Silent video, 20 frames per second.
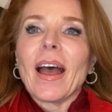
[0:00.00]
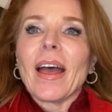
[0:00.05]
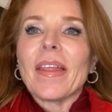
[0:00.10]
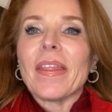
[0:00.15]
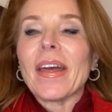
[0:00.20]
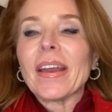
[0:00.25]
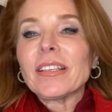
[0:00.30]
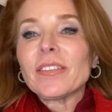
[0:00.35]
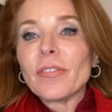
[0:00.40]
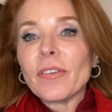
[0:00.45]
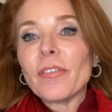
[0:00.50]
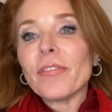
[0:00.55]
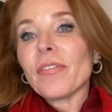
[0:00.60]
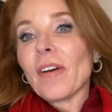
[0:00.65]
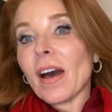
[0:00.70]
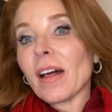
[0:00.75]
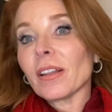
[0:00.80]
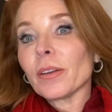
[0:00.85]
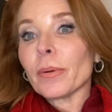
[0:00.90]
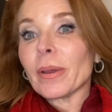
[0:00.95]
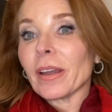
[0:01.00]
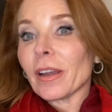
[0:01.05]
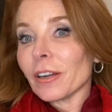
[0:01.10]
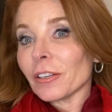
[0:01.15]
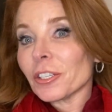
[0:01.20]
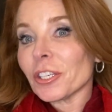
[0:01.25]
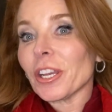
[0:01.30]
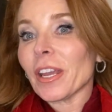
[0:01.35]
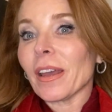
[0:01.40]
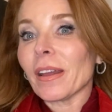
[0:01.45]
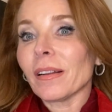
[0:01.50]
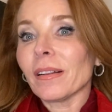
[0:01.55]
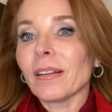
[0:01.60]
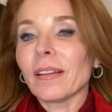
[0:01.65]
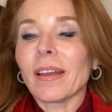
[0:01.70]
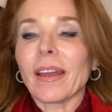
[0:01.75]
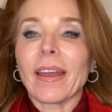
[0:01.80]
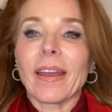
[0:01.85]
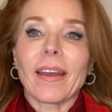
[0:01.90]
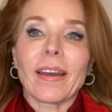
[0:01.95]
Thanks for following our channel
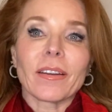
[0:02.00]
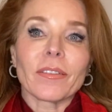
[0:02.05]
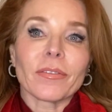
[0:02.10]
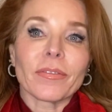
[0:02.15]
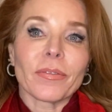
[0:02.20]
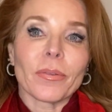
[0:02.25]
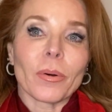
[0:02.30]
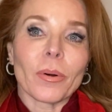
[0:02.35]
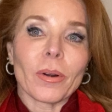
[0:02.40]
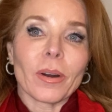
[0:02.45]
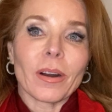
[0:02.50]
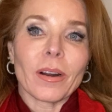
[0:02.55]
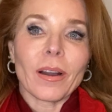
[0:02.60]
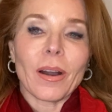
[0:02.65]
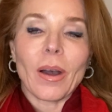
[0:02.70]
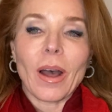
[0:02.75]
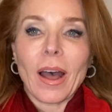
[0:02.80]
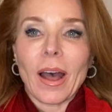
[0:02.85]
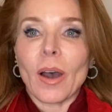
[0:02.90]
and for